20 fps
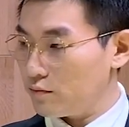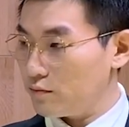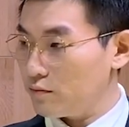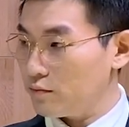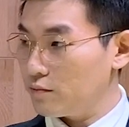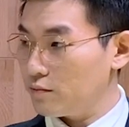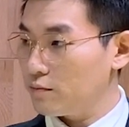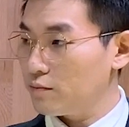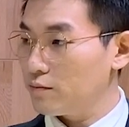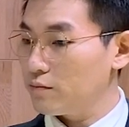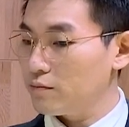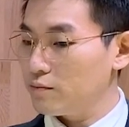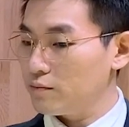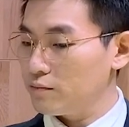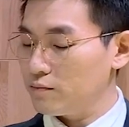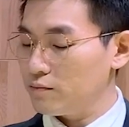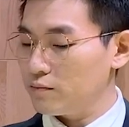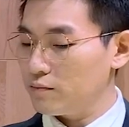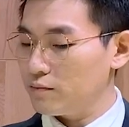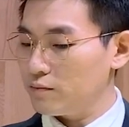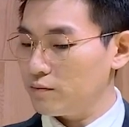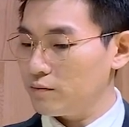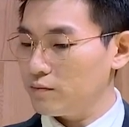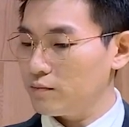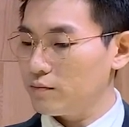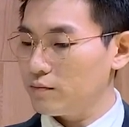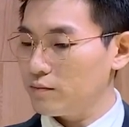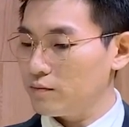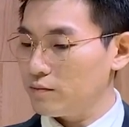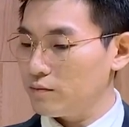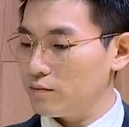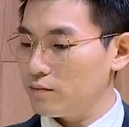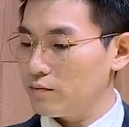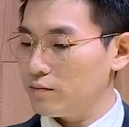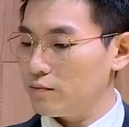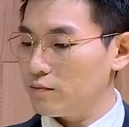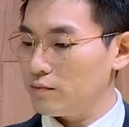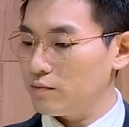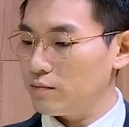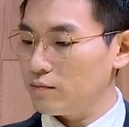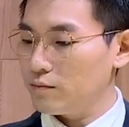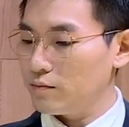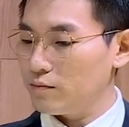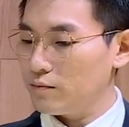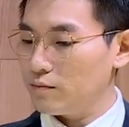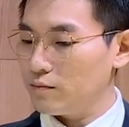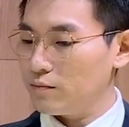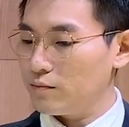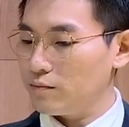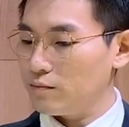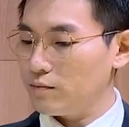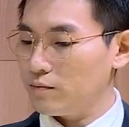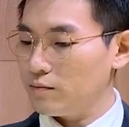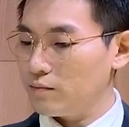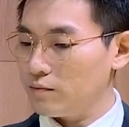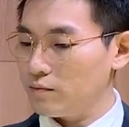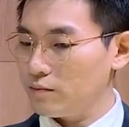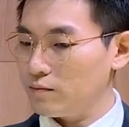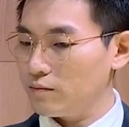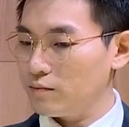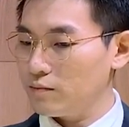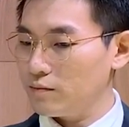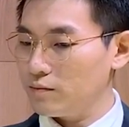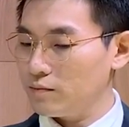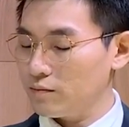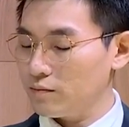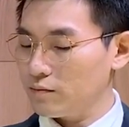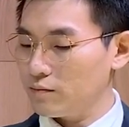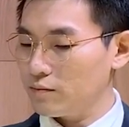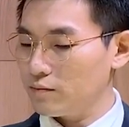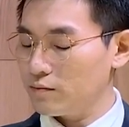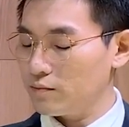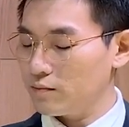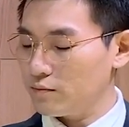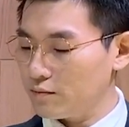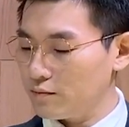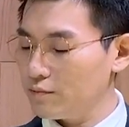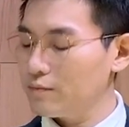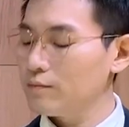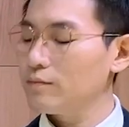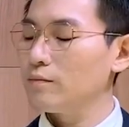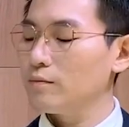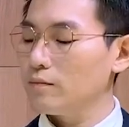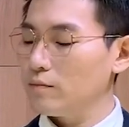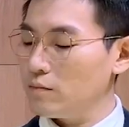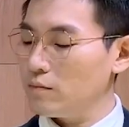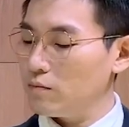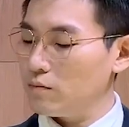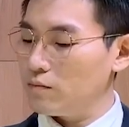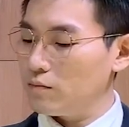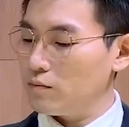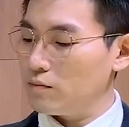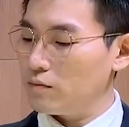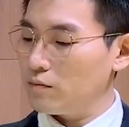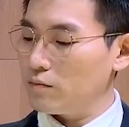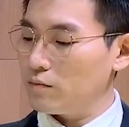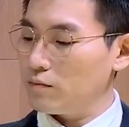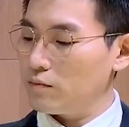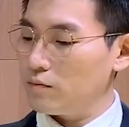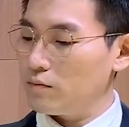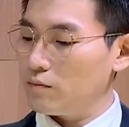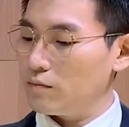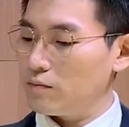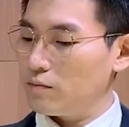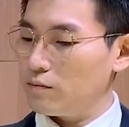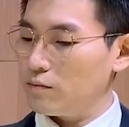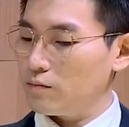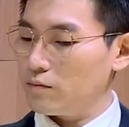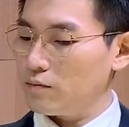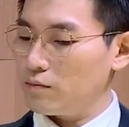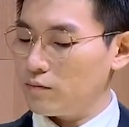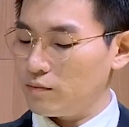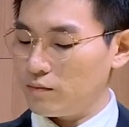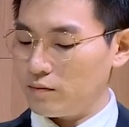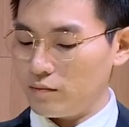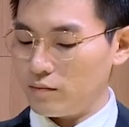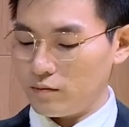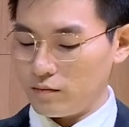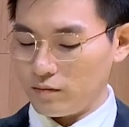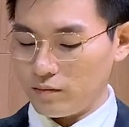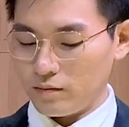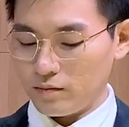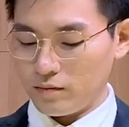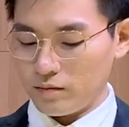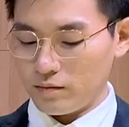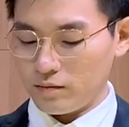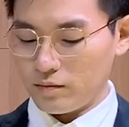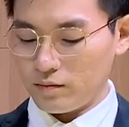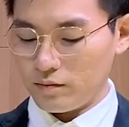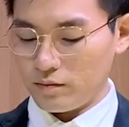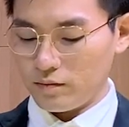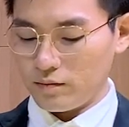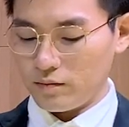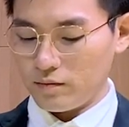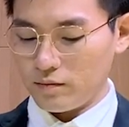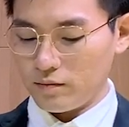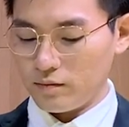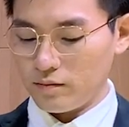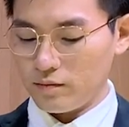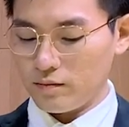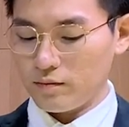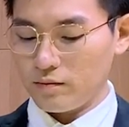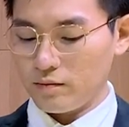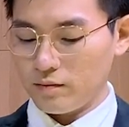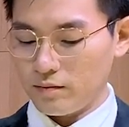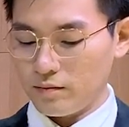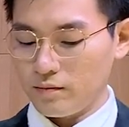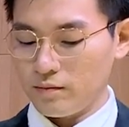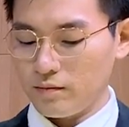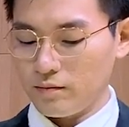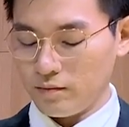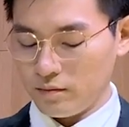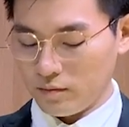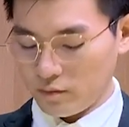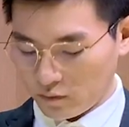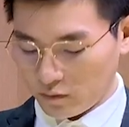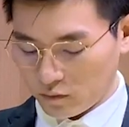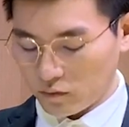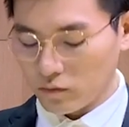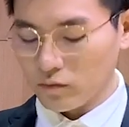No words are spoken by the person on screen.